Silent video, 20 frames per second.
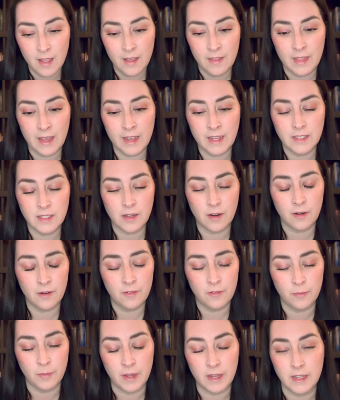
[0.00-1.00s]
that gets hard
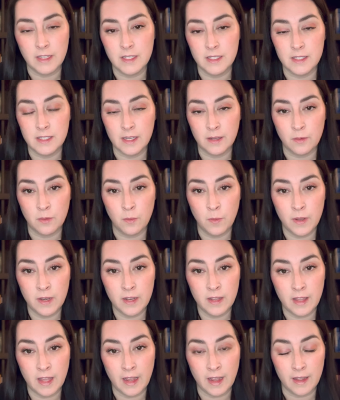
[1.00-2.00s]
for me because it's like, well, when
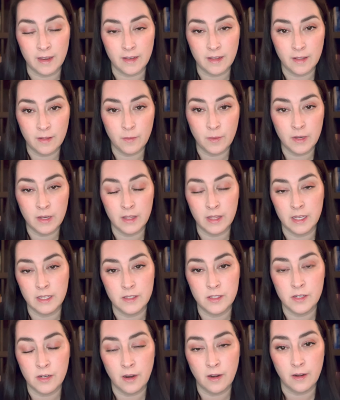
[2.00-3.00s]
did that, when did that
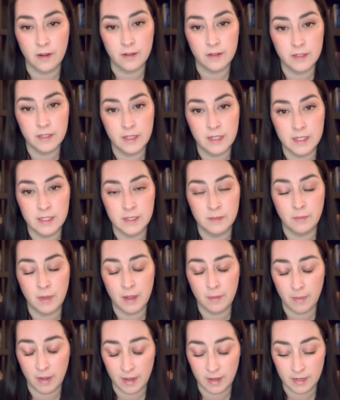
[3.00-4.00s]
start? Because in my
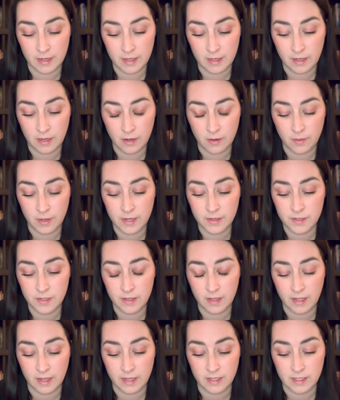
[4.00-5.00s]
mind, you know, here's the
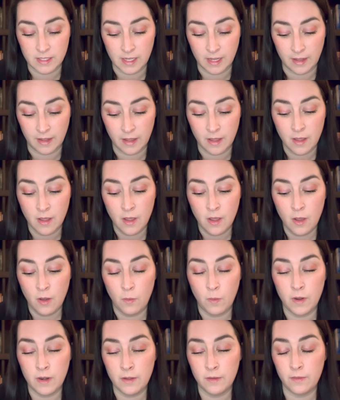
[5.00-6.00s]
thing. It's like
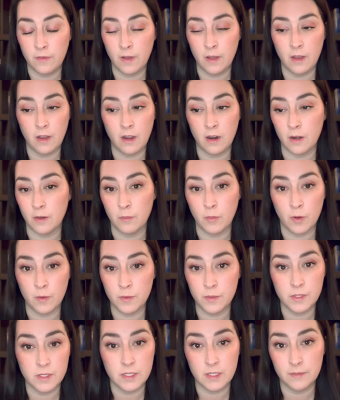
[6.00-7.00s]
one of our
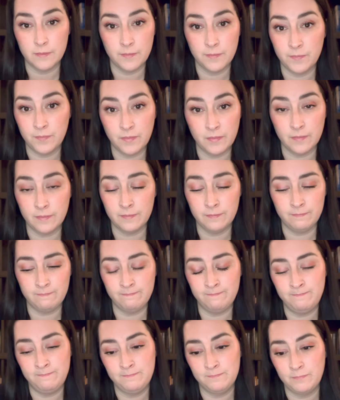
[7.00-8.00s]
most
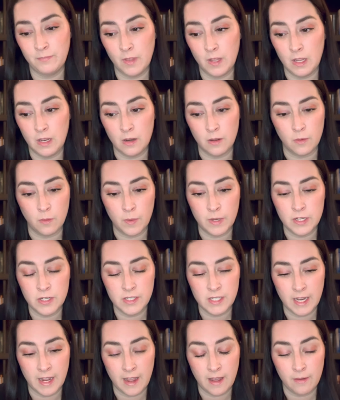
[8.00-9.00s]
you know, we
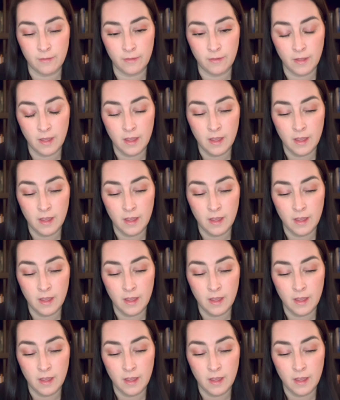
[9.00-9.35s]
just have,